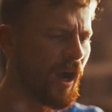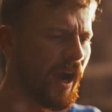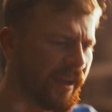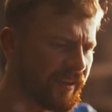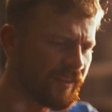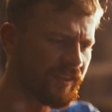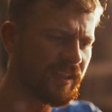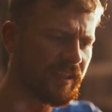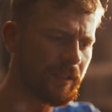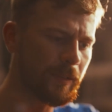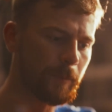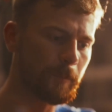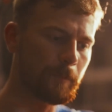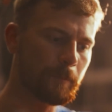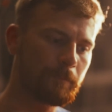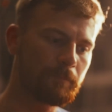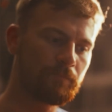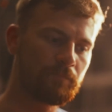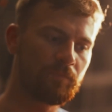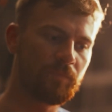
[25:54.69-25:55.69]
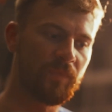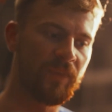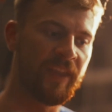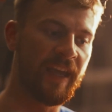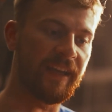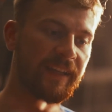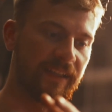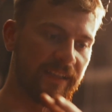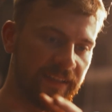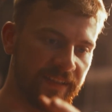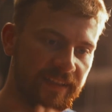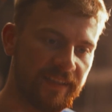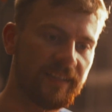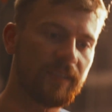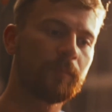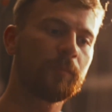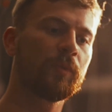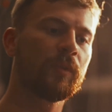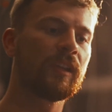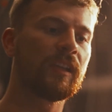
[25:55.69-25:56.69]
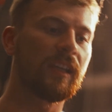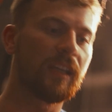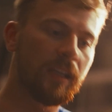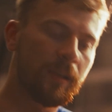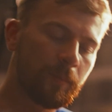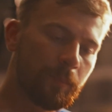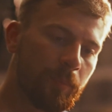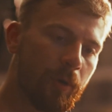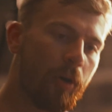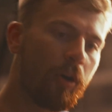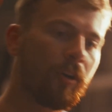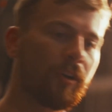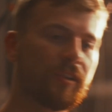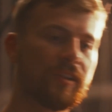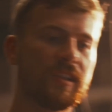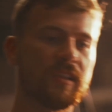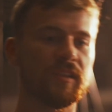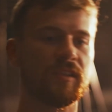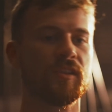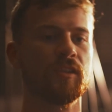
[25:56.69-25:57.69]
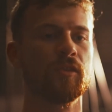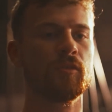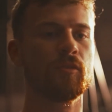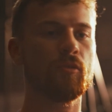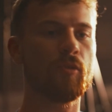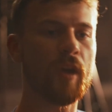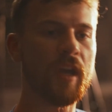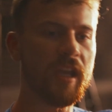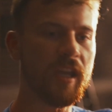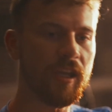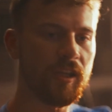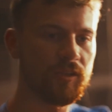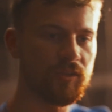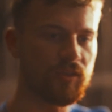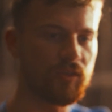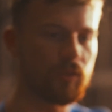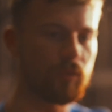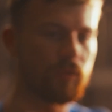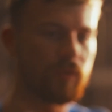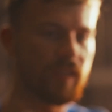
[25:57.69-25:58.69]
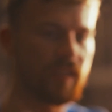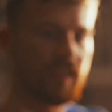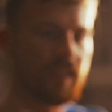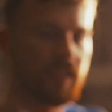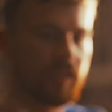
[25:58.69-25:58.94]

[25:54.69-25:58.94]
I think that is simply in part due to the